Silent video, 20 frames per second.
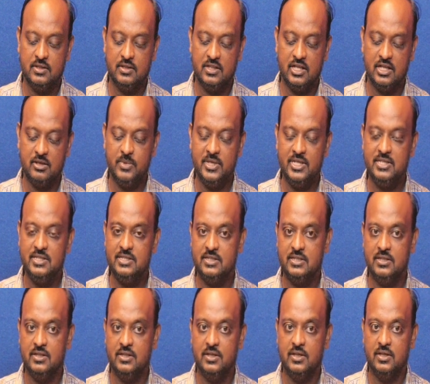That
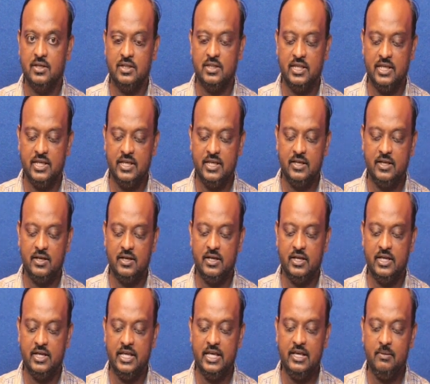means the
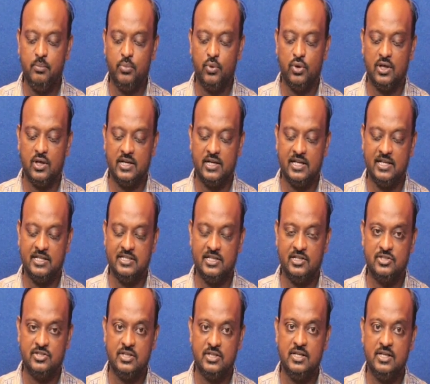
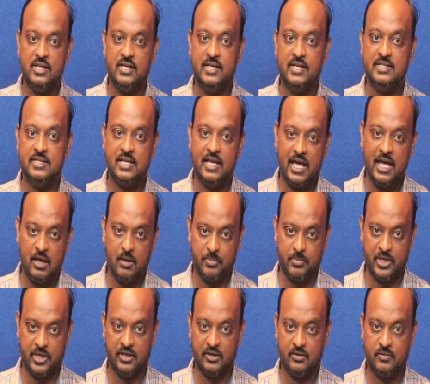depolarization is
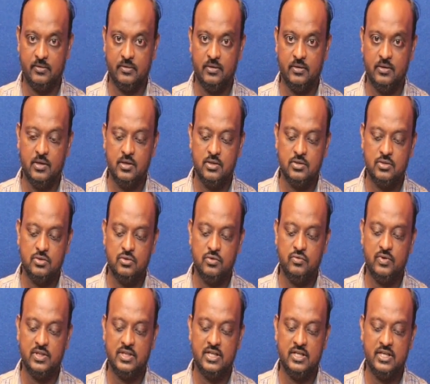happening. So
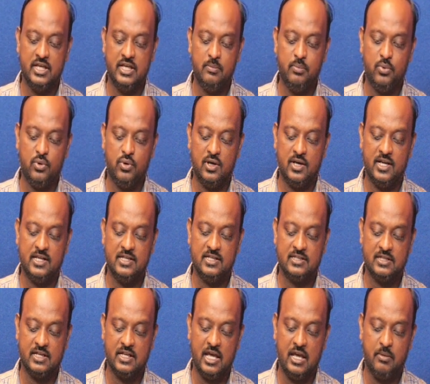when the
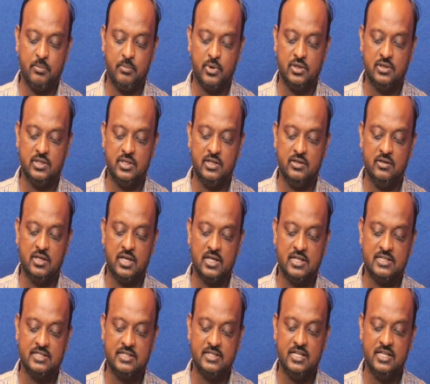depolarization happens, then you
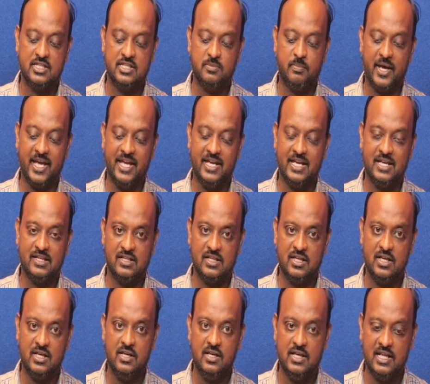can see a spike in
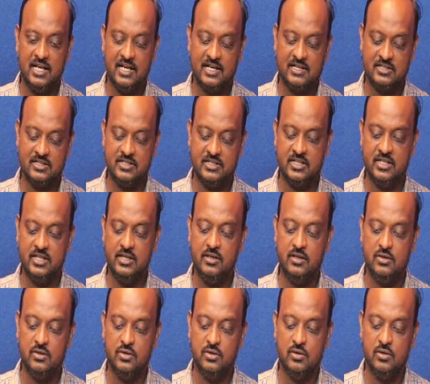the electricity,
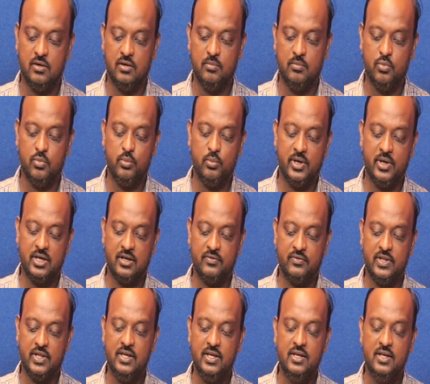movement of
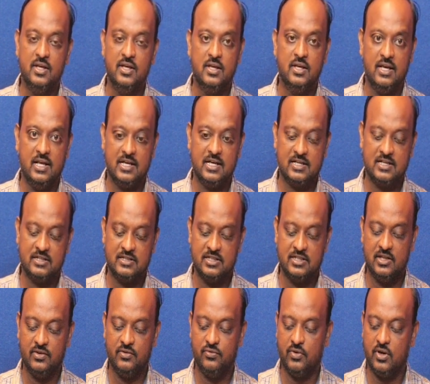the
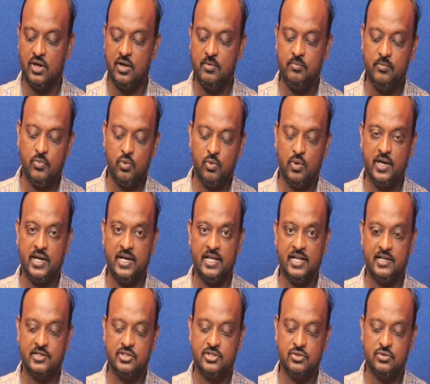electricity from one
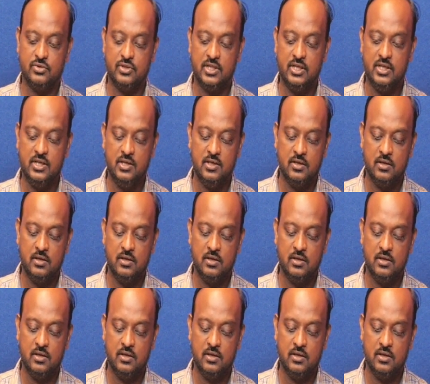direction to the